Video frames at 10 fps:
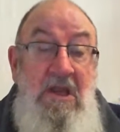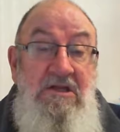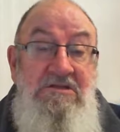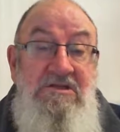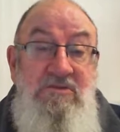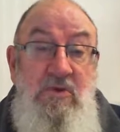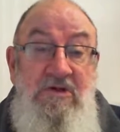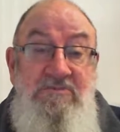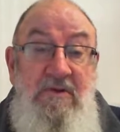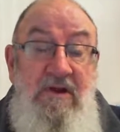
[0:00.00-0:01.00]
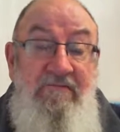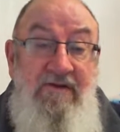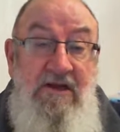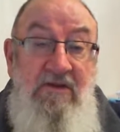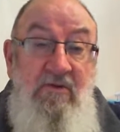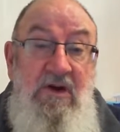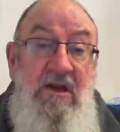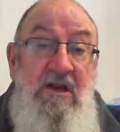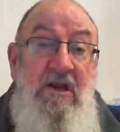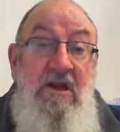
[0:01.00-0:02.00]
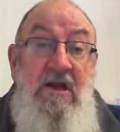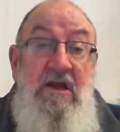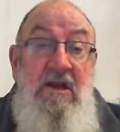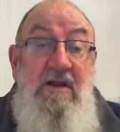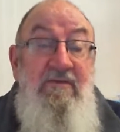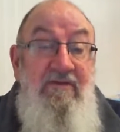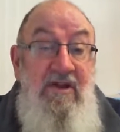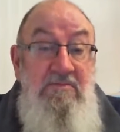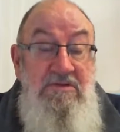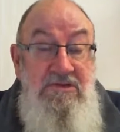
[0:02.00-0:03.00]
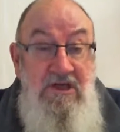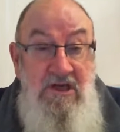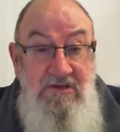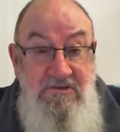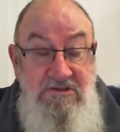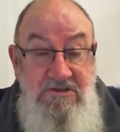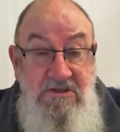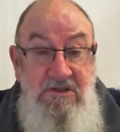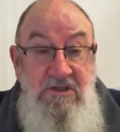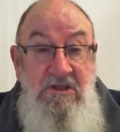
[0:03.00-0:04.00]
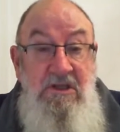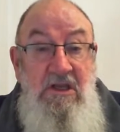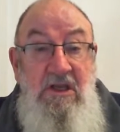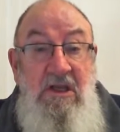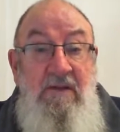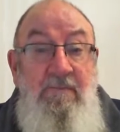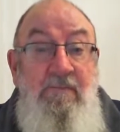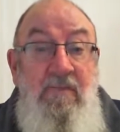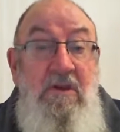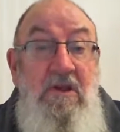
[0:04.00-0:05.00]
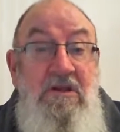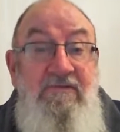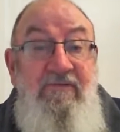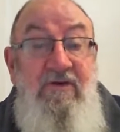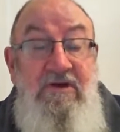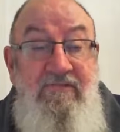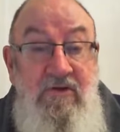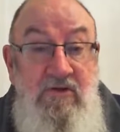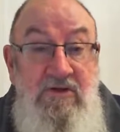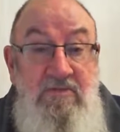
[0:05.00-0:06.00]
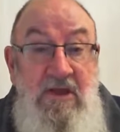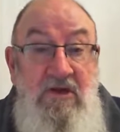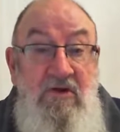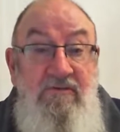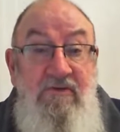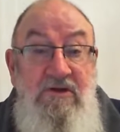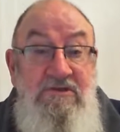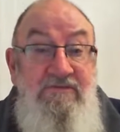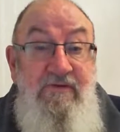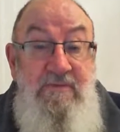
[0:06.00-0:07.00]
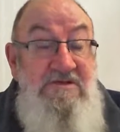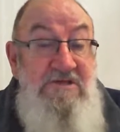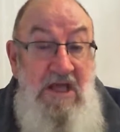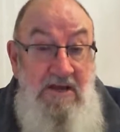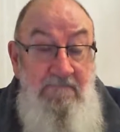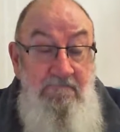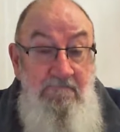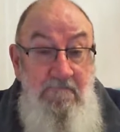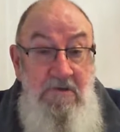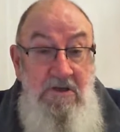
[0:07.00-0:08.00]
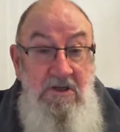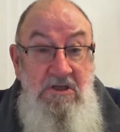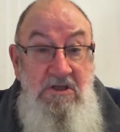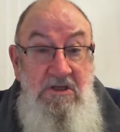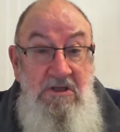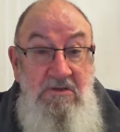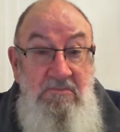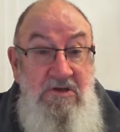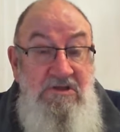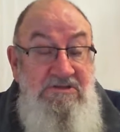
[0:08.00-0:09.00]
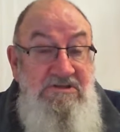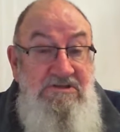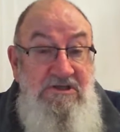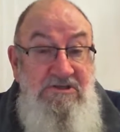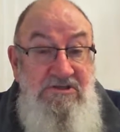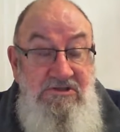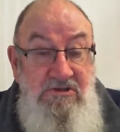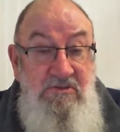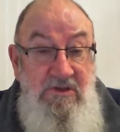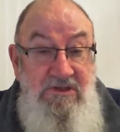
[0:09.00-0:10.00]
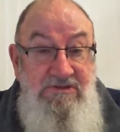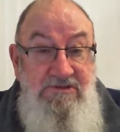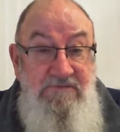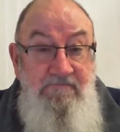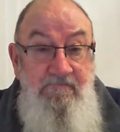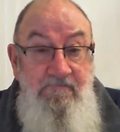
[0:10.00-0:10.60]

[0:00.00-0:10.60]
And this is what has been a factor in a number of other mission countries. It's very difficult to make converts from Islam because it's such a strong religion.